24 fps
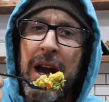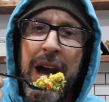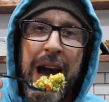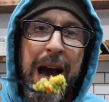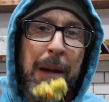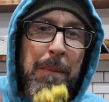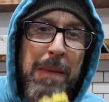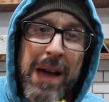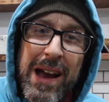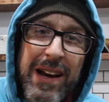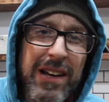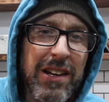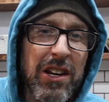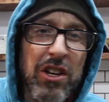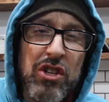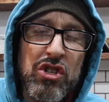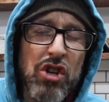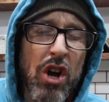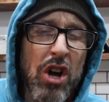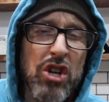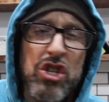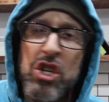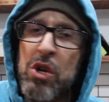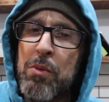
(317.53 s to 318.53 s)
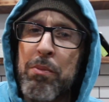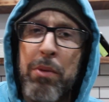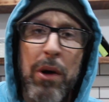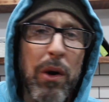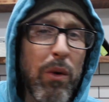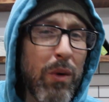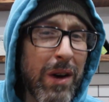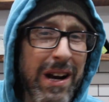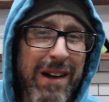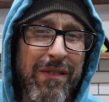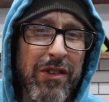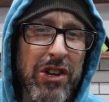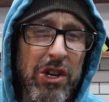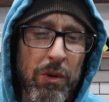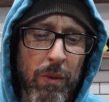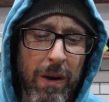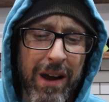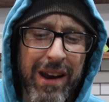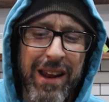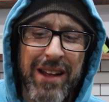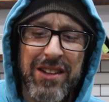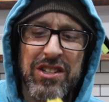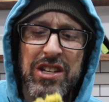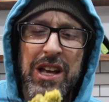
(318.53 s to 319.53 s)
I'm not gonna judge you. Put whatever you
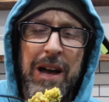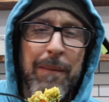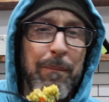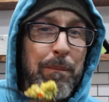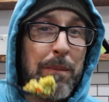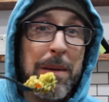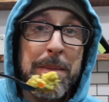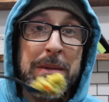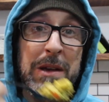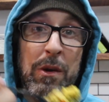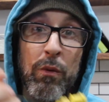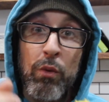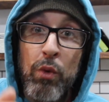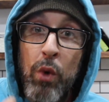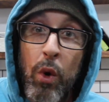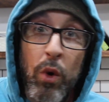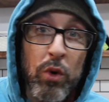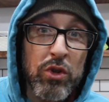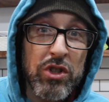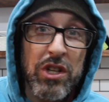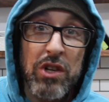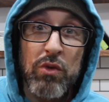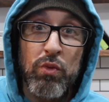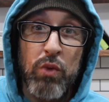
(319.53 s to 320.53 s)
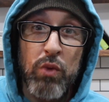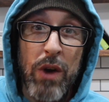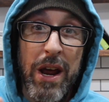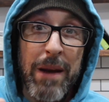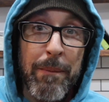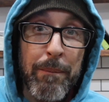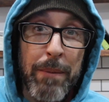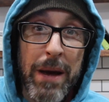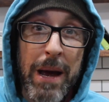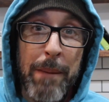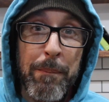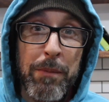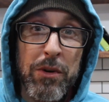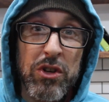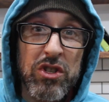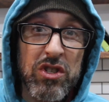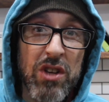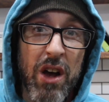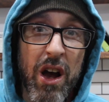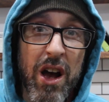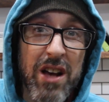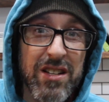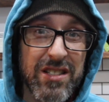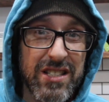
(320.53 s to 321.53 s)
want on top. Maybe a roasted red pepper
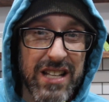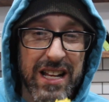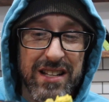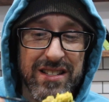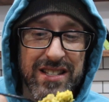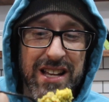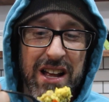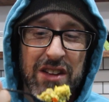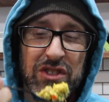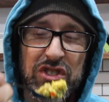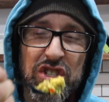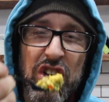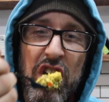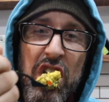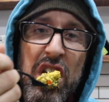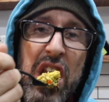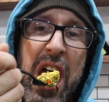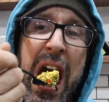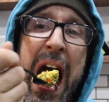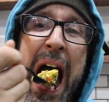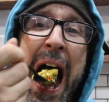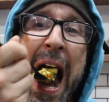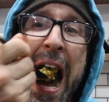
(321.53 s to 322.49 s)
sauce. That sounds good.